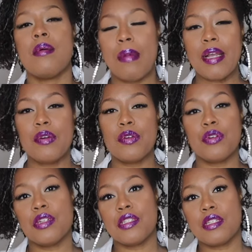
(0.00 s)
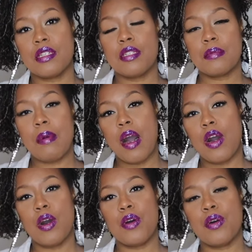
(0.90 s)
Michael Kors
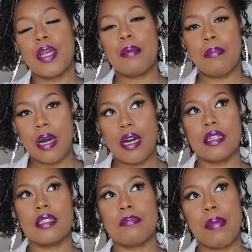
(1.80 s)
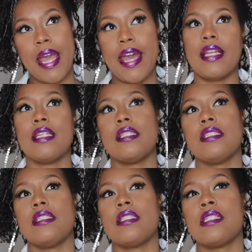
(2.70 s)
small embossed
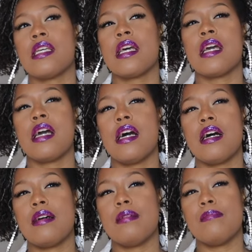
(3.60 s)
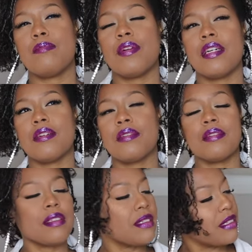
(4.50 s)
patent. Um, what else
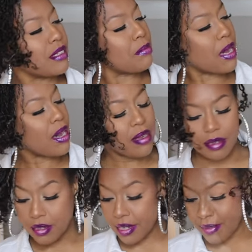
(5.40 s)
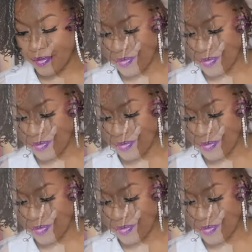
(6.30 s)
is it? Small. Okay.